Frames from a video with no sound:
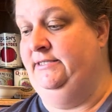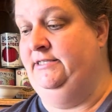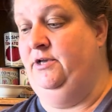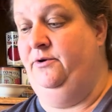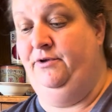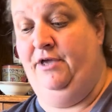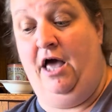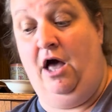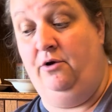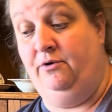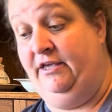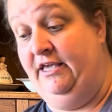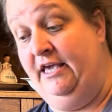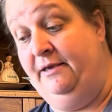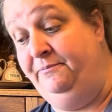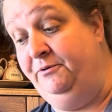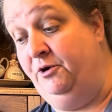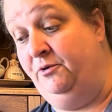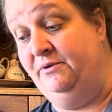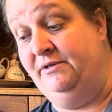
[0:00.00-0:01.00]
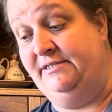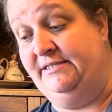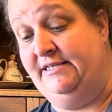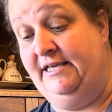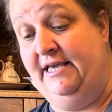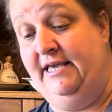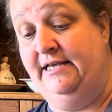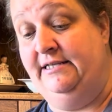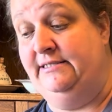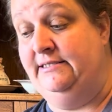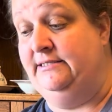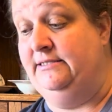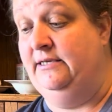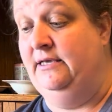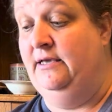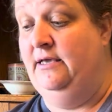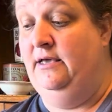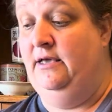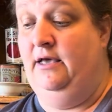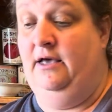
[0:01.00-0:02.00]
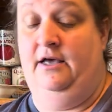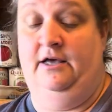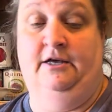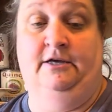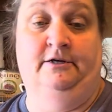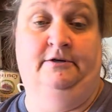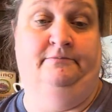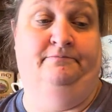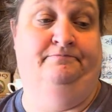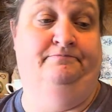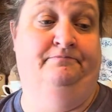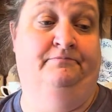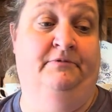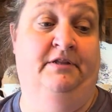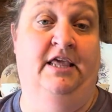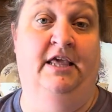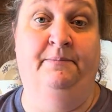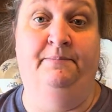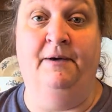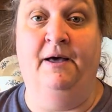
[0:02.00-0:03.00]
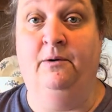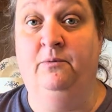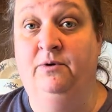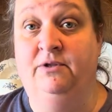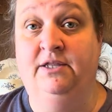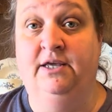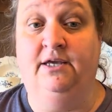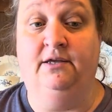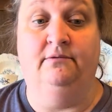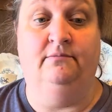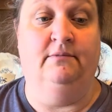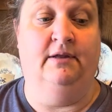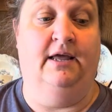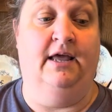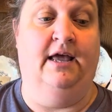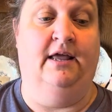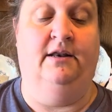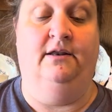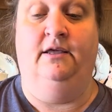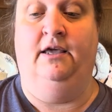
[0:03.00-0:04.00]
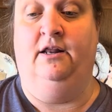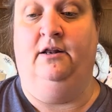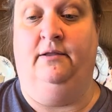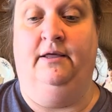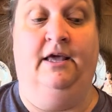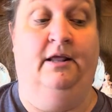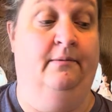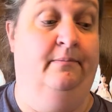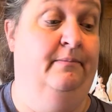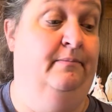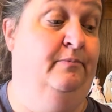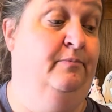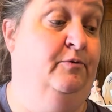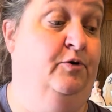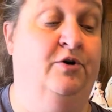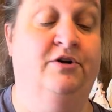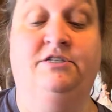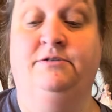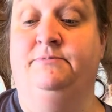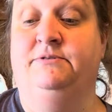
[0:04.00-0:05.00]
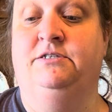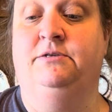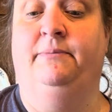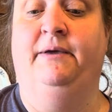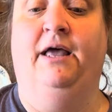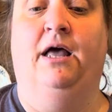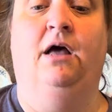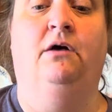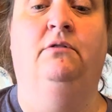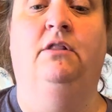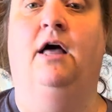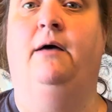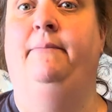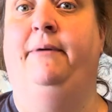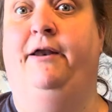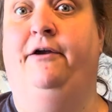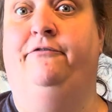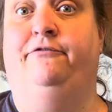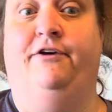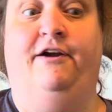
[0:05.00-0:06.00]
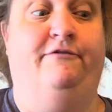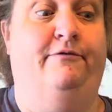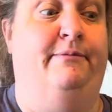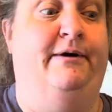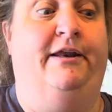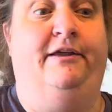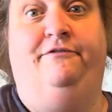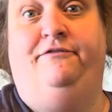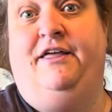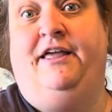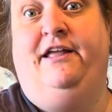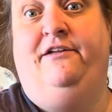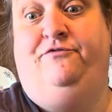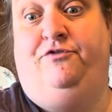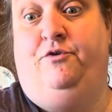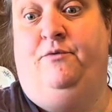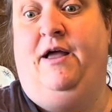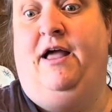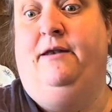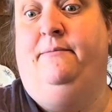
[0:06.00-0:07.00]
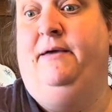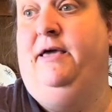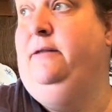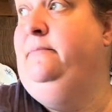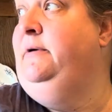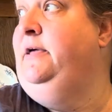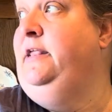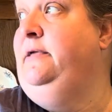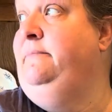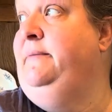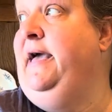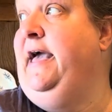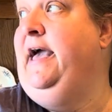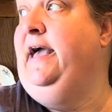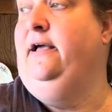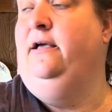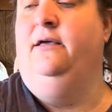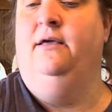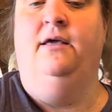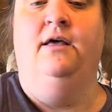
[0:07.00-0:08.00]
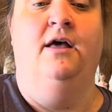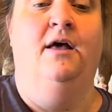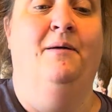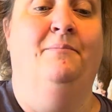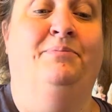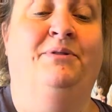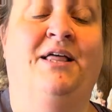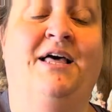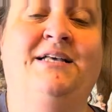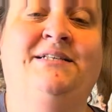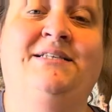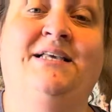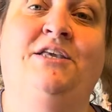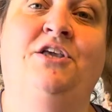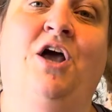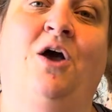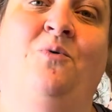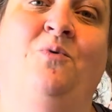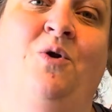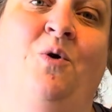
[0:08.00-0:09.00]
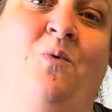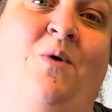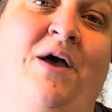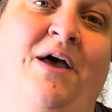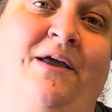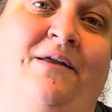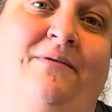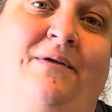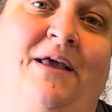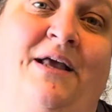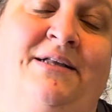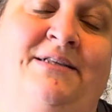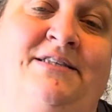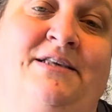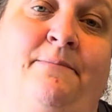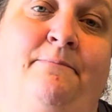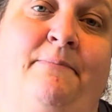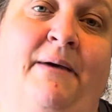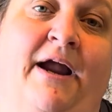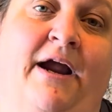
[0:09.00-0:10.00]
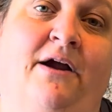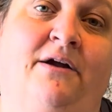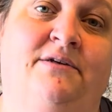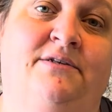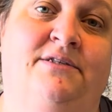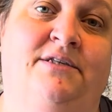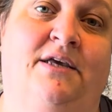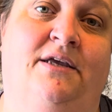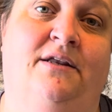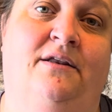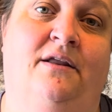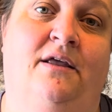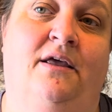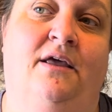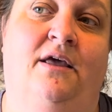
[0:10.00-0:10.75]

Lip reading: So y'all keep your receipts, keep up with it, and Christmas will be a whole lot better for everybody if they get the right amount of money back. Plus, y'all know what? It's embarrassing.